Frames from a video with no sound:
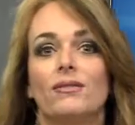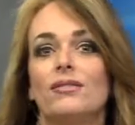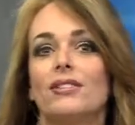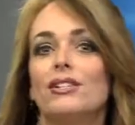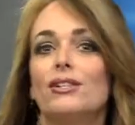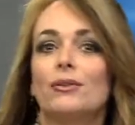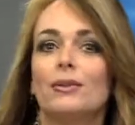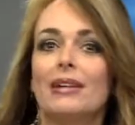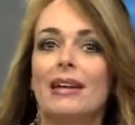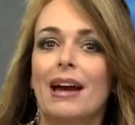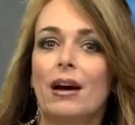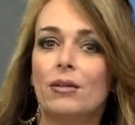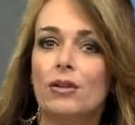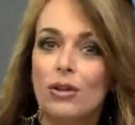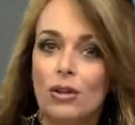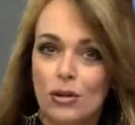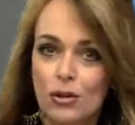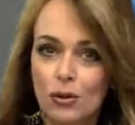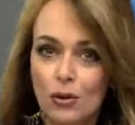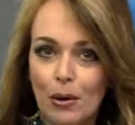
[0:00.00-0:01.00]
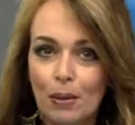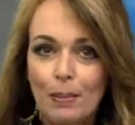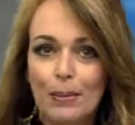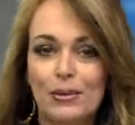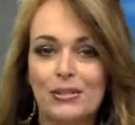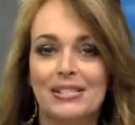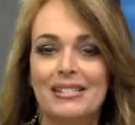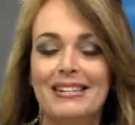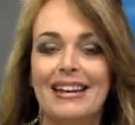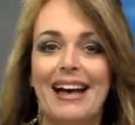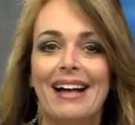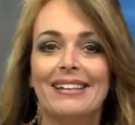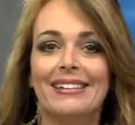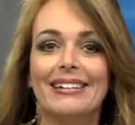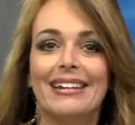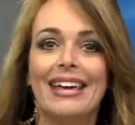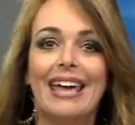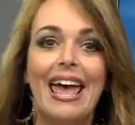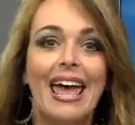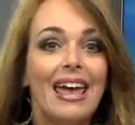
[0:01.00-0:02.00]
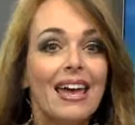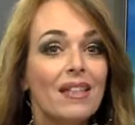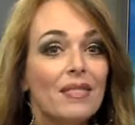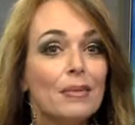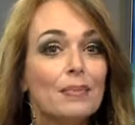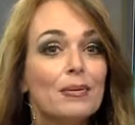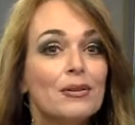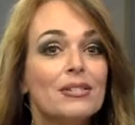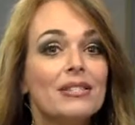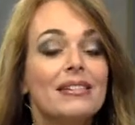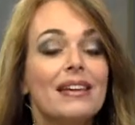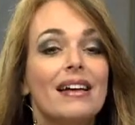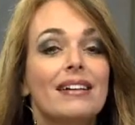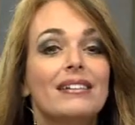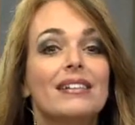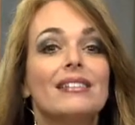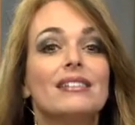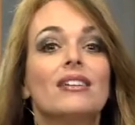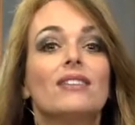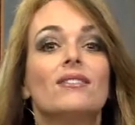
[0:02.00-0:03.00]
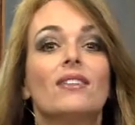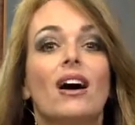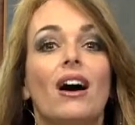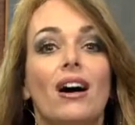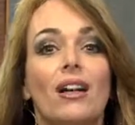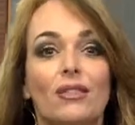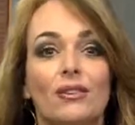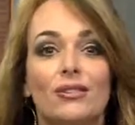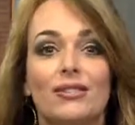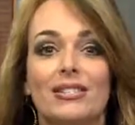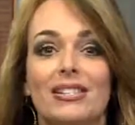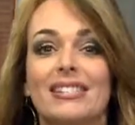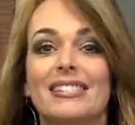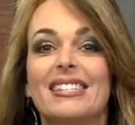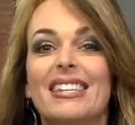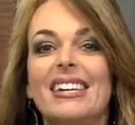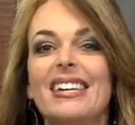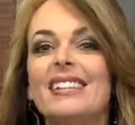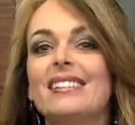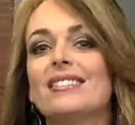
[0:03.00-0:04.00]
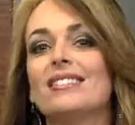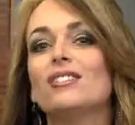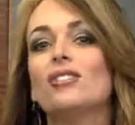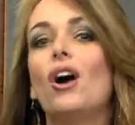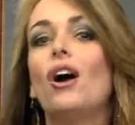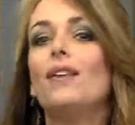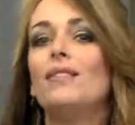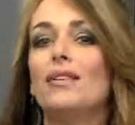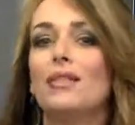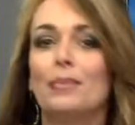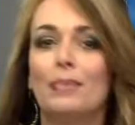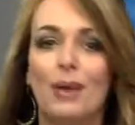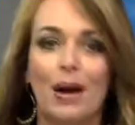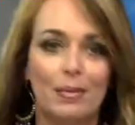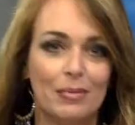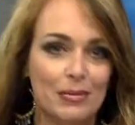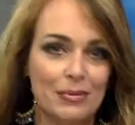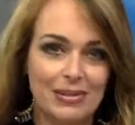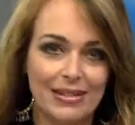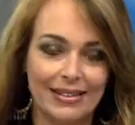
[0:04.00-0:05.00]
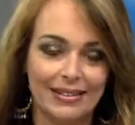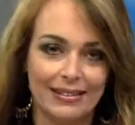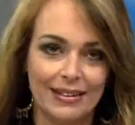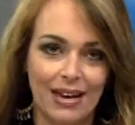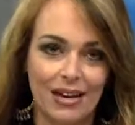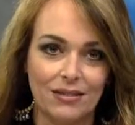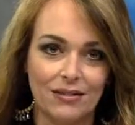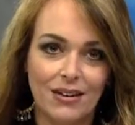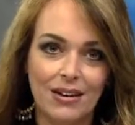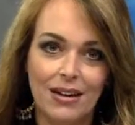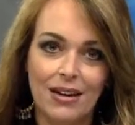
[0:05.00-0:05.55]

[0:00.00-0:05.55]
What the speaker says: Figuring out your personality and the personalities of others is key to solving the problems in life.